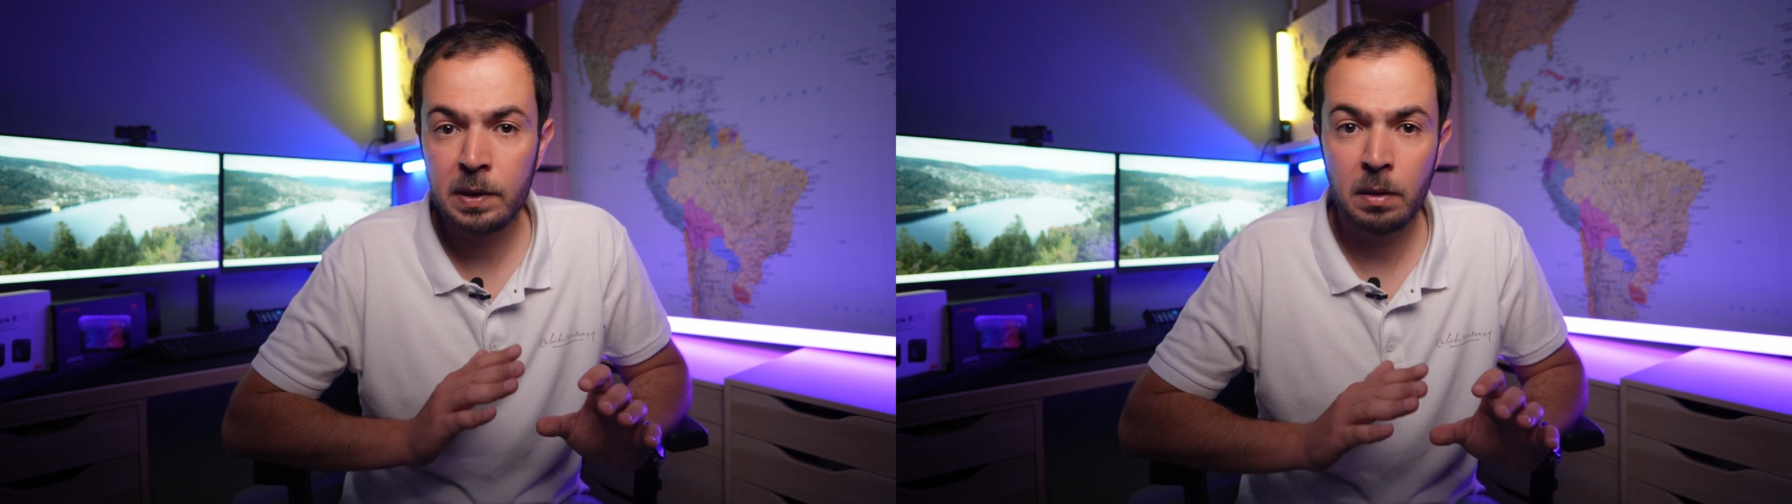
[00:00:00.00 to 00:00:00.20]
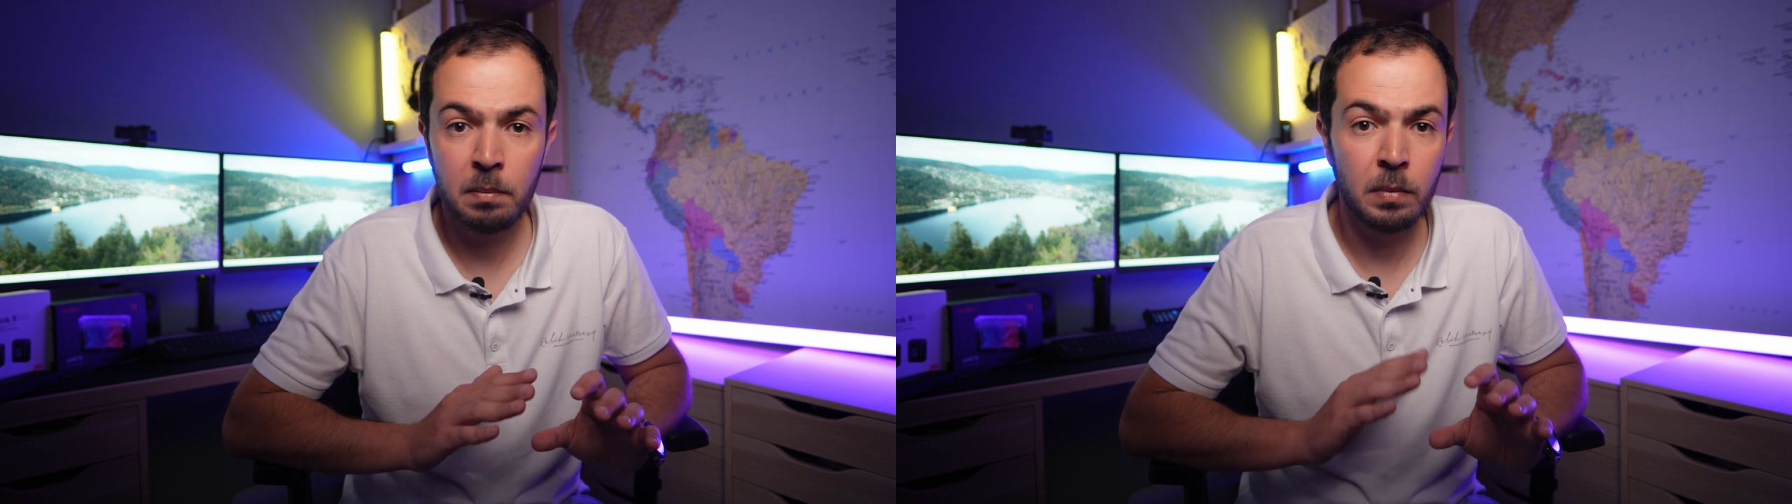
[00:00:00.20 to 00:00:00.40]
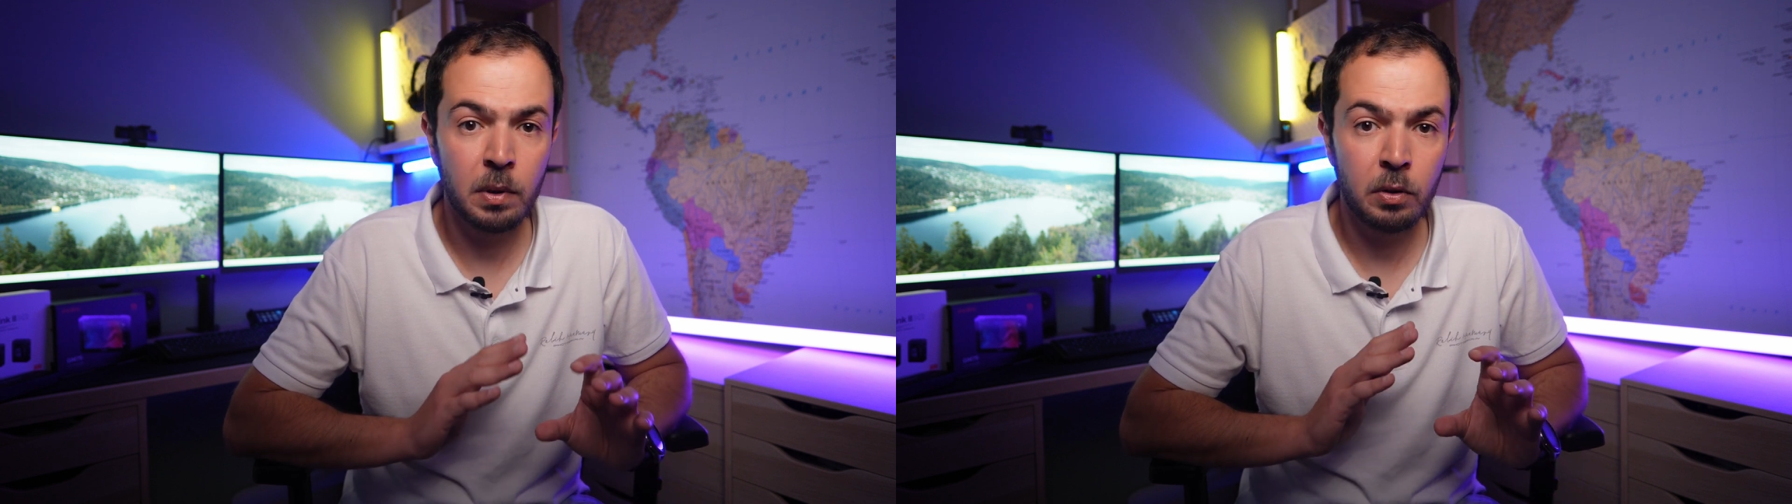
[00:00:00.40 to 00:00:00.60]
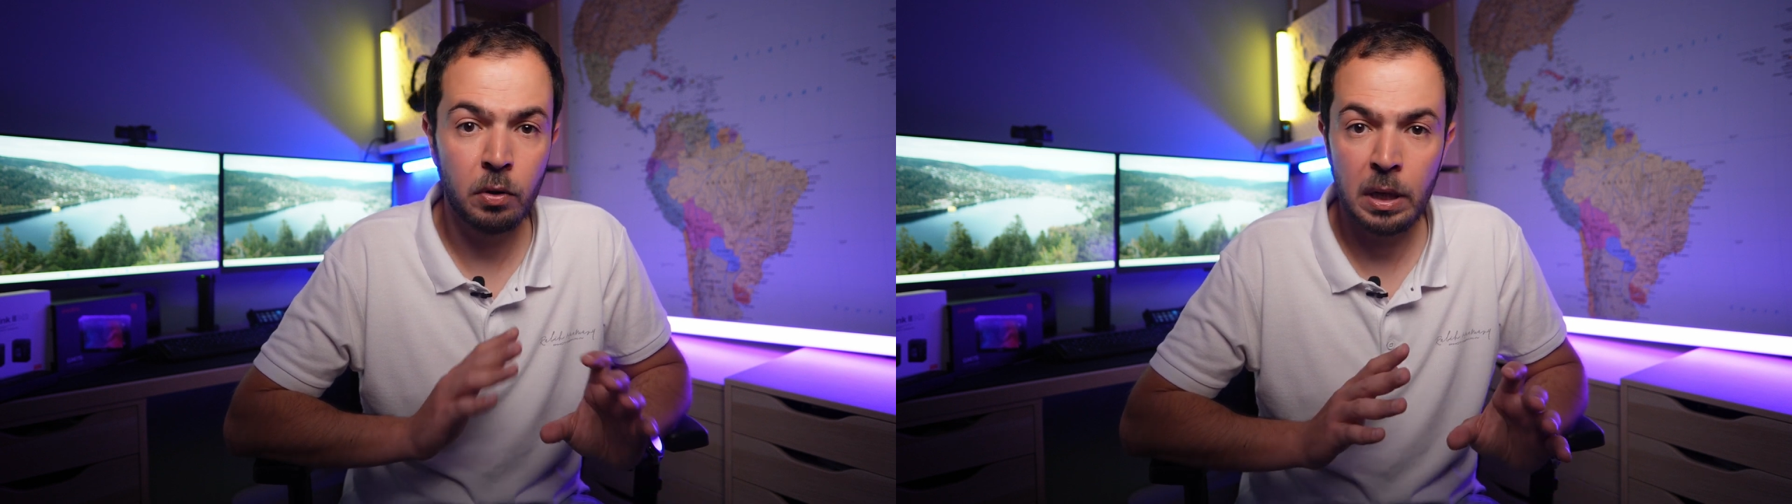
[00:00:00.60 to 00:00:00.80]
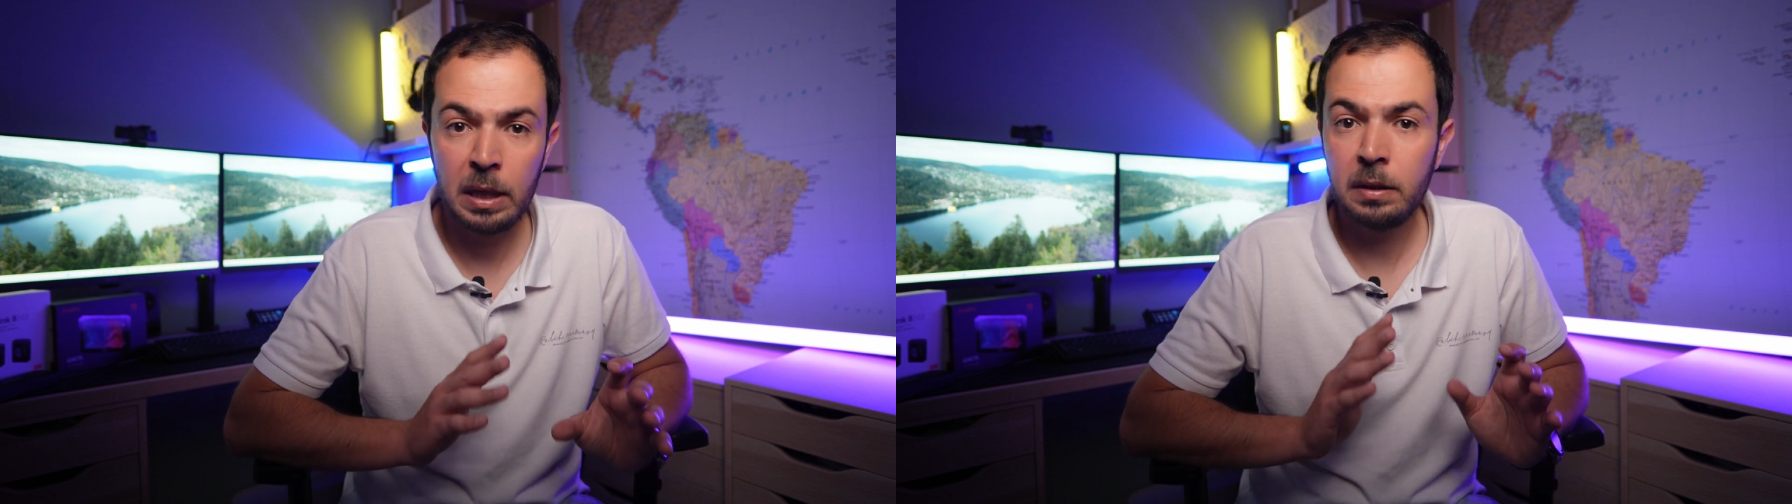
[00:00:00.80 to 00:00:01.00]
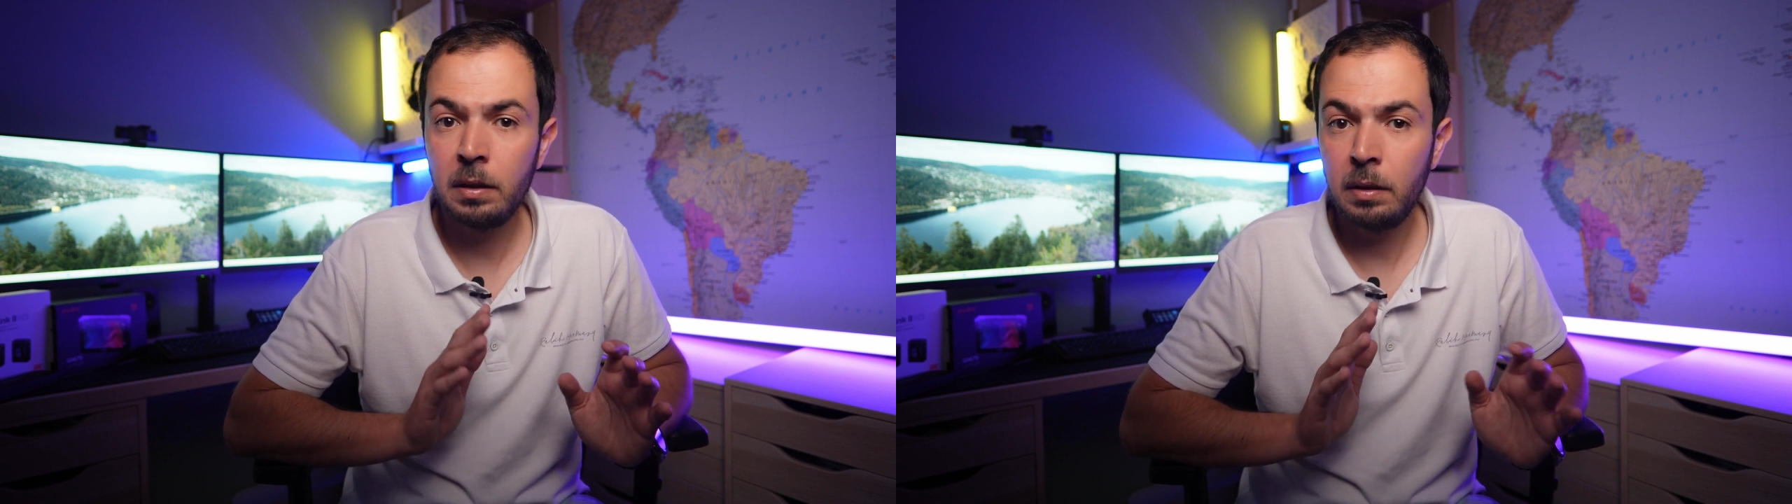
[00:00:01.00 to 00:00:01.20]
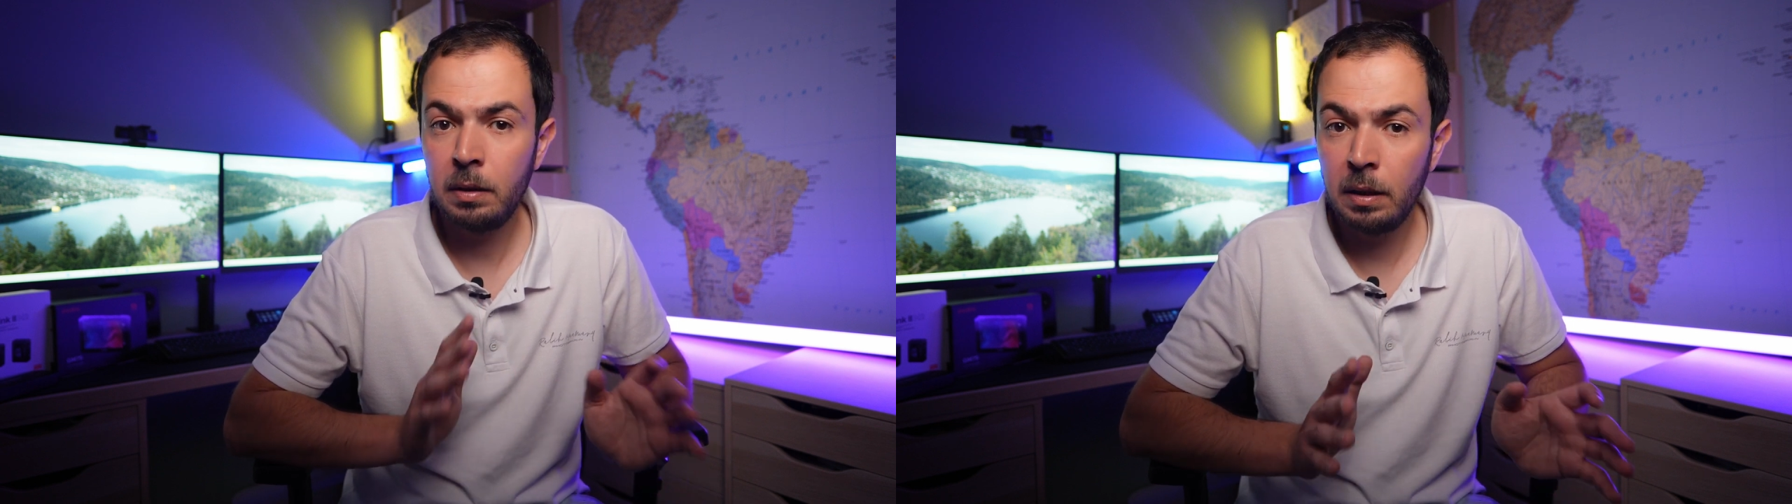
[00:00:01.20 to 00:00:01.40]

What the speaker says: some correct